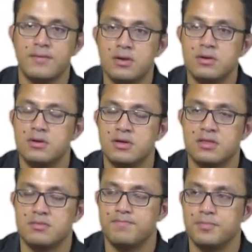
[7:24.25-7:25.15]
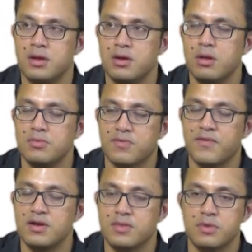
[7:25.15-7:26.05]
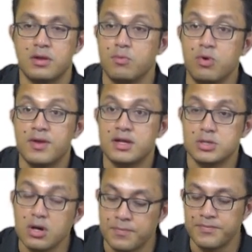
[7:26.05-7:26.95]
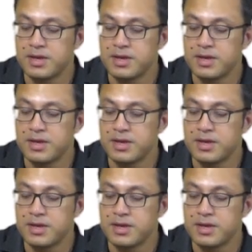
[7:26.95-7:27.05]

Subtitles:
You know, they almost feel as if they're not moving at all